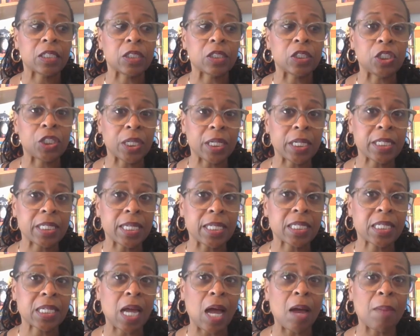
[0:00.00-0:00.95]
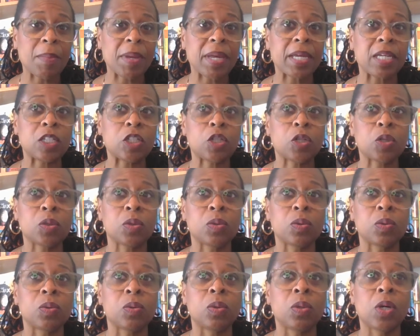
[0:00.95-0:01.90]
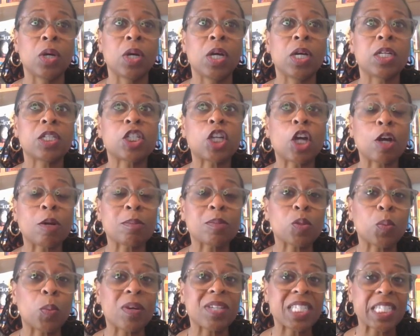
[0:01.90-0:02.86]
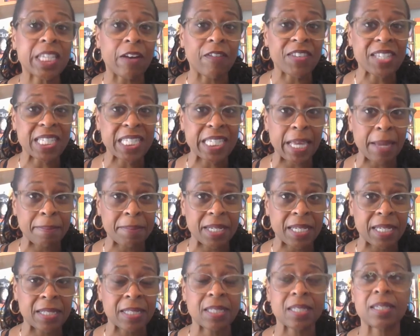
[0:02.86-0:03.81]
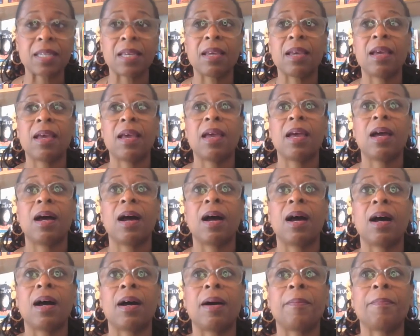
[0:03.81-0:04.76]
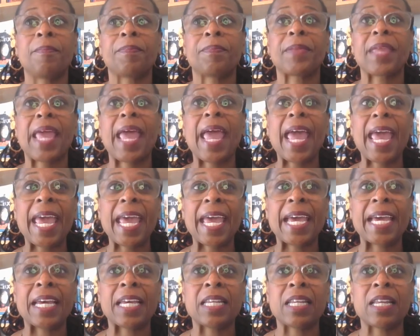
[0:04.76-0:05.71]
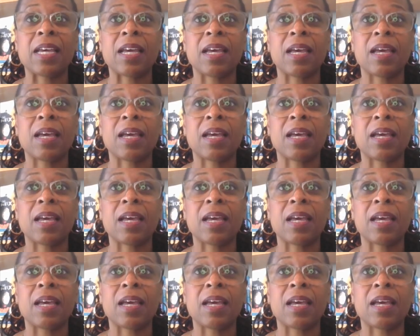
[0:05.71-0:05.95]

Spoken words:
Genesis coming to terms with self acceptance, and